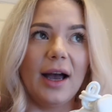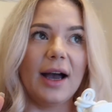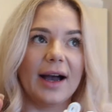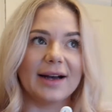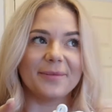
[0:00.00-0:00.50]

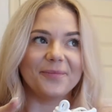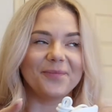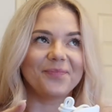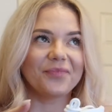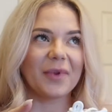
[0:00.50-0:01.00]
Uh,
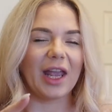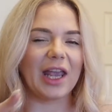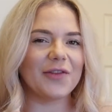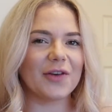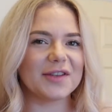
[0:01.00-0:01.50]

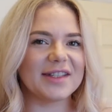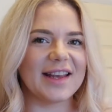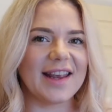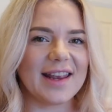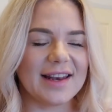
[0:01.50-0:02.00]
if you've
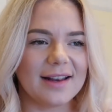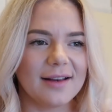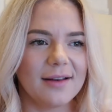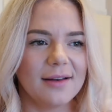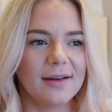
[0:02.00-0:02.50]
seen
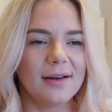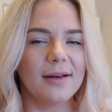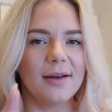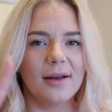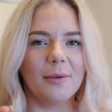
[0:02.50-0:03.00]

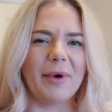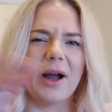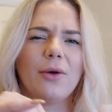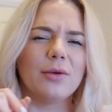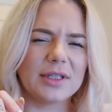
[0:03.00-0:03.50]

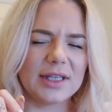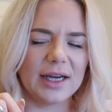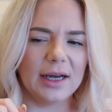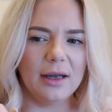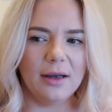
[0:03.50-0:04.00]
my old
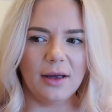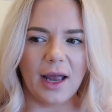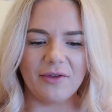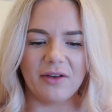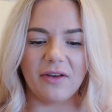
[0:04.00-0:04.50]
uh,
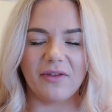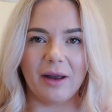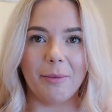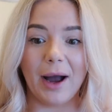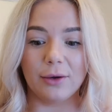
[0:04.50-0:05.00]
everything
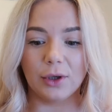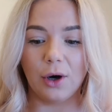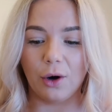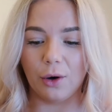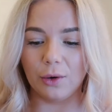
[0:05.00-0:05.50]
five pound
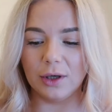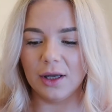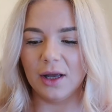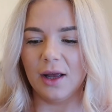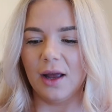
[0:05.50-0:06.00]
haul
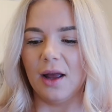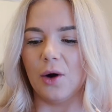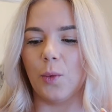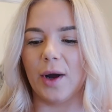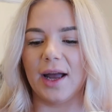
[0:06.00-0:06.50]

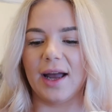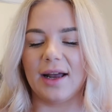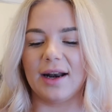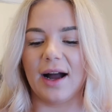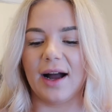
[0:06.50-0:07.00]

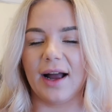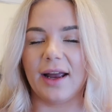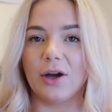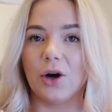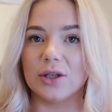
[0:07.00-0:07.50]
where
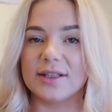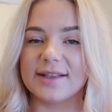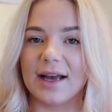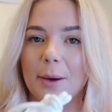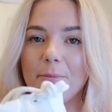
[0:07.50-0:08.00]
I got
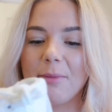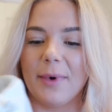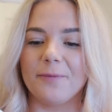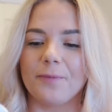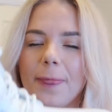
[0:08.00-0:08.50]
some
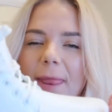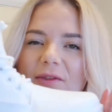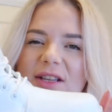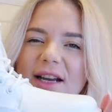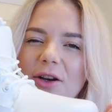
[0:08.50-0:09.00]
um,
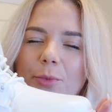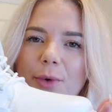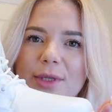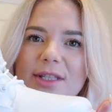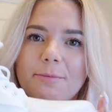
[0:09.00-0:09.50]
this kind of
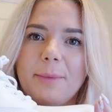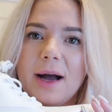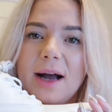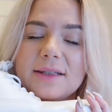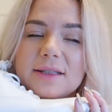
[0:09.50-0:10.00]
boots
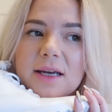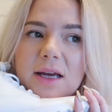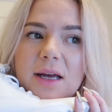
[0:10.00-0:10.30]
but